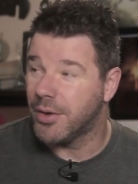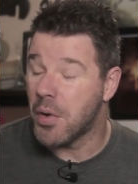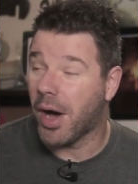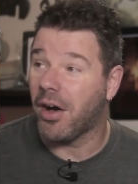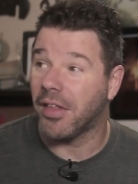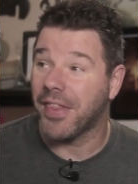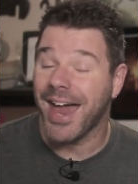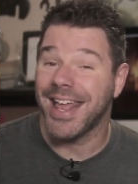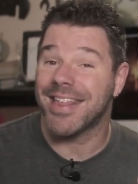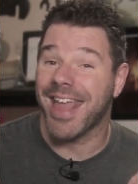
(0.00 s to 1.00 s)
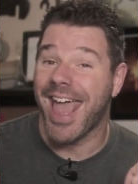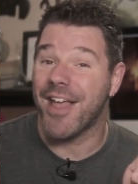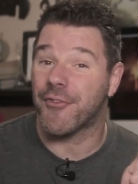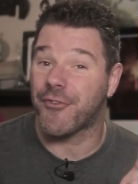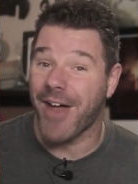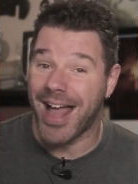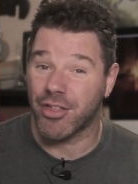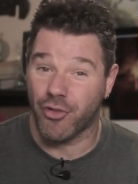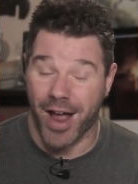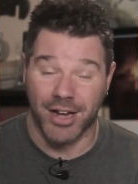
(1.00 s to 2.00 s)
well, that is a
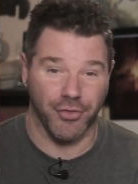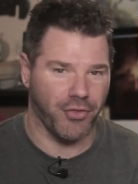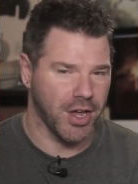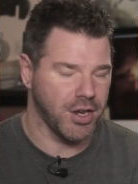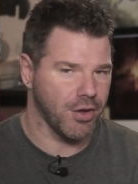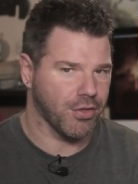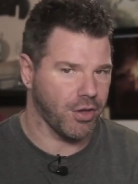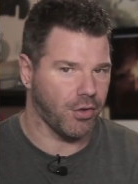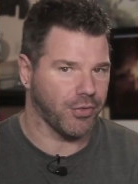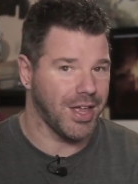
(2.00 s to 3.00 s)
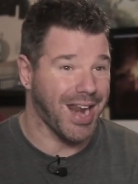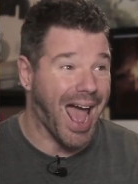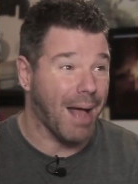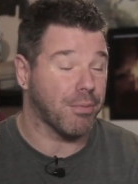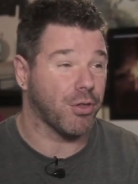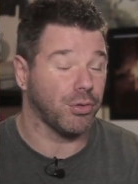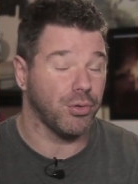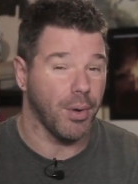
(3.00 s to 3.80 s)
fast track to finding yourself in absolute